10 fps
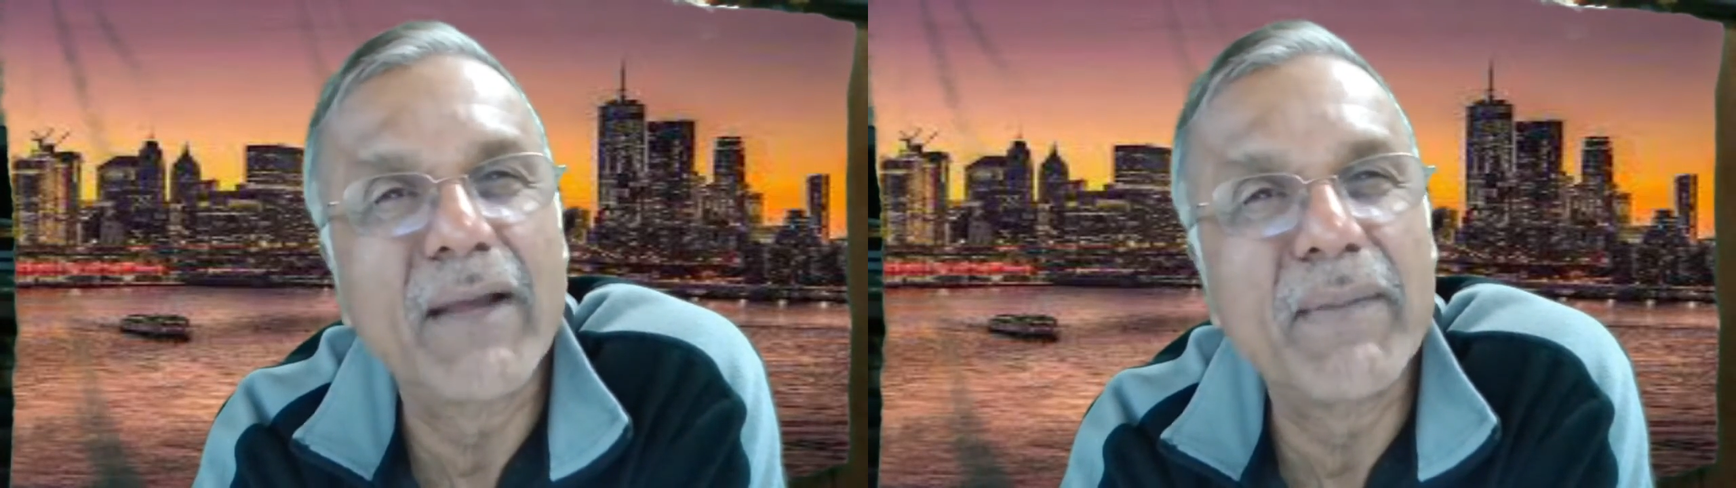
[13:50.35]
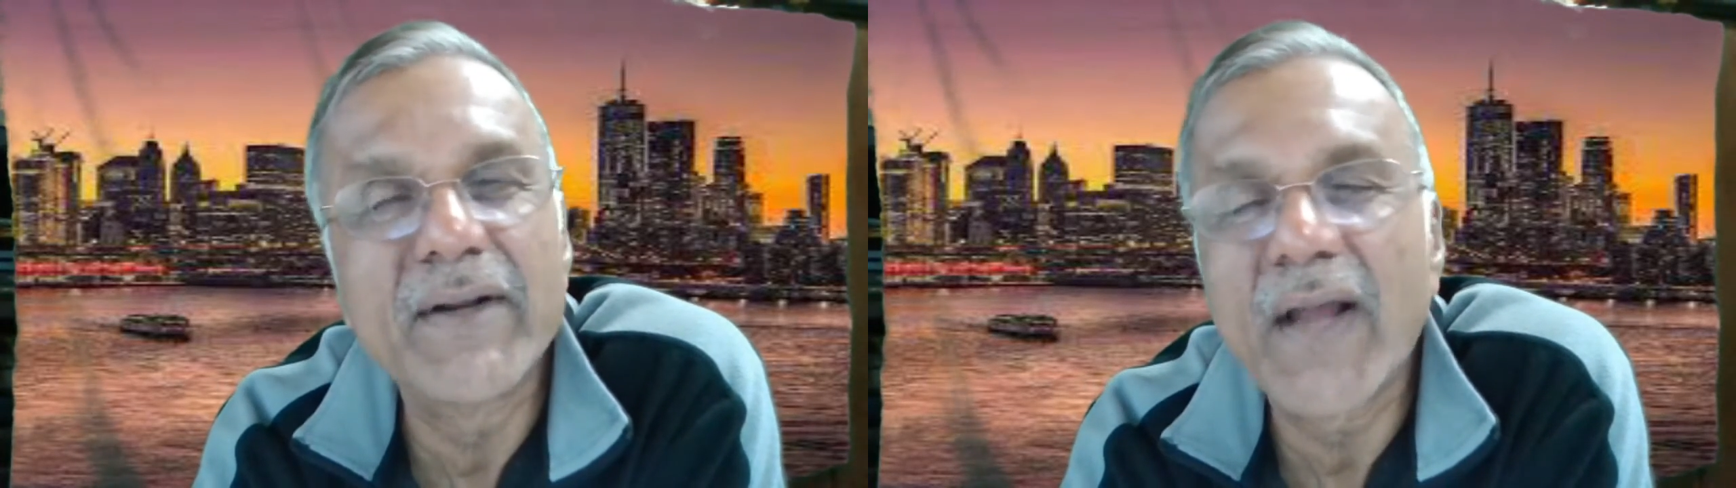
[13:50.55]

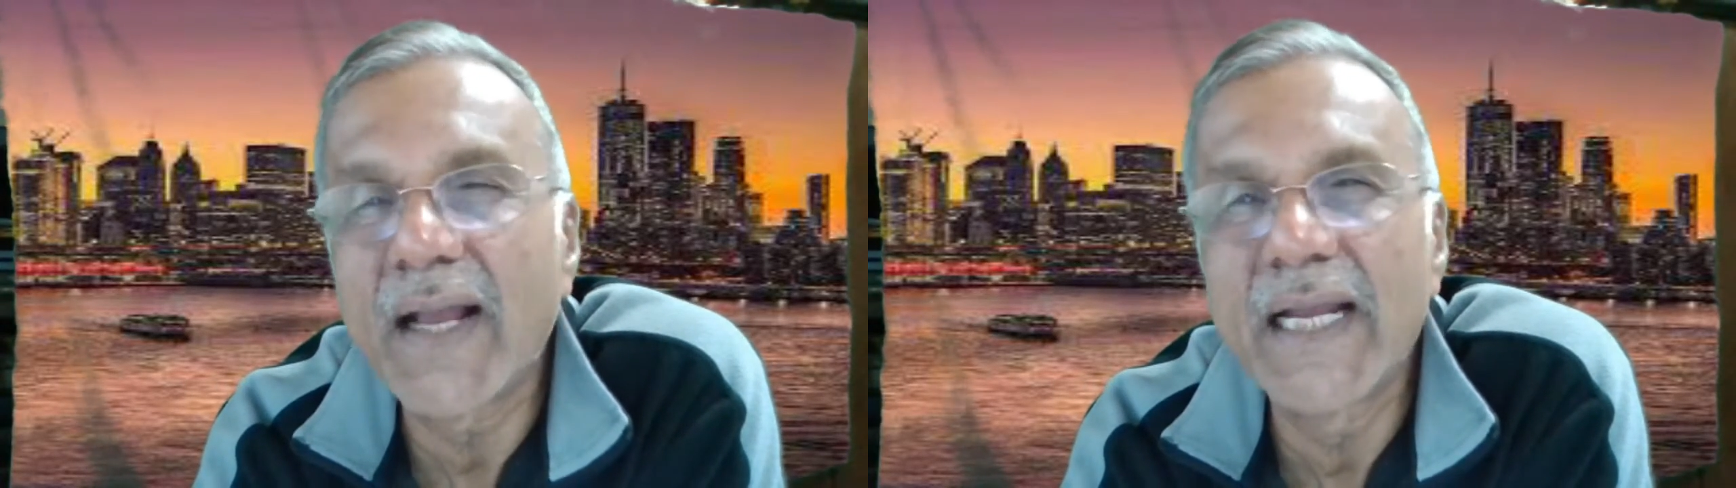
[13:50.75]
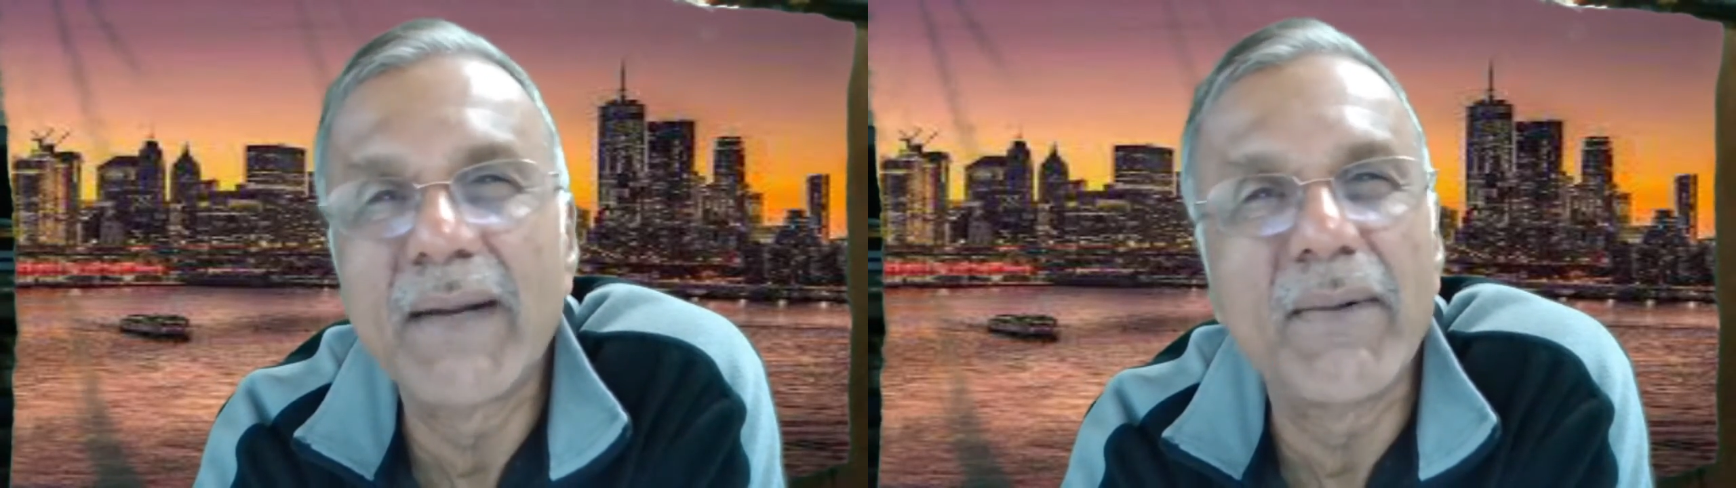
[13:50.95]
they've been
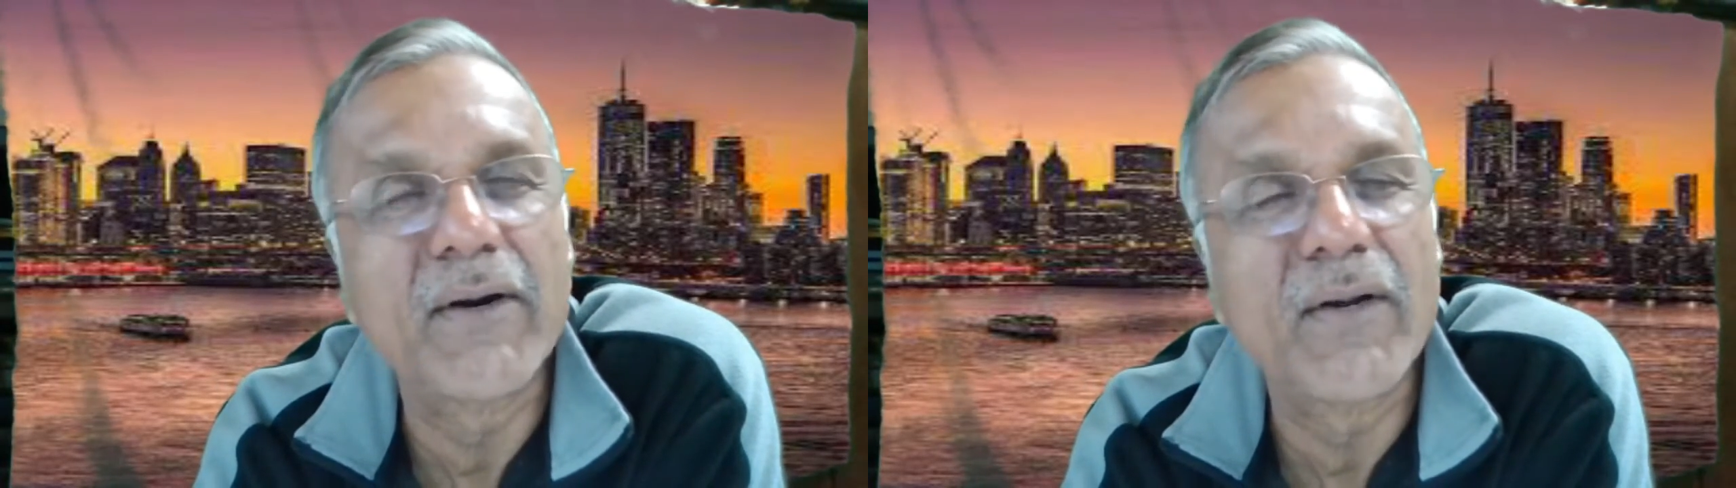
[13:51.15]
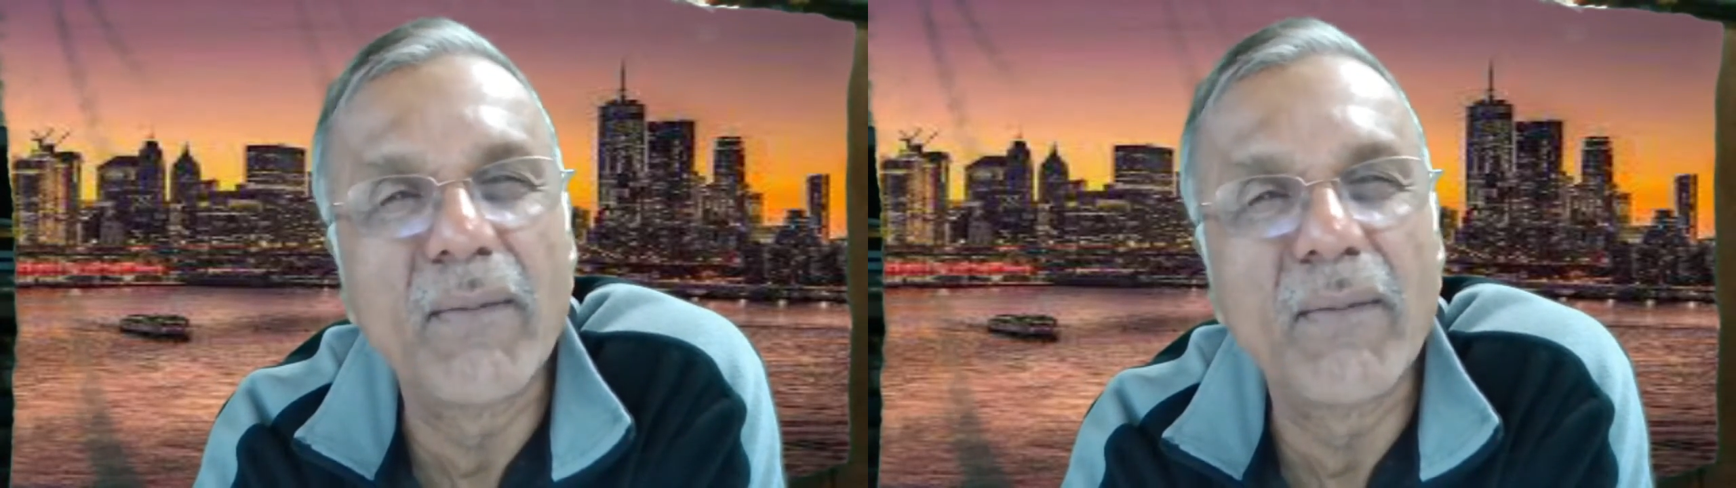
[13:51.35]
talking about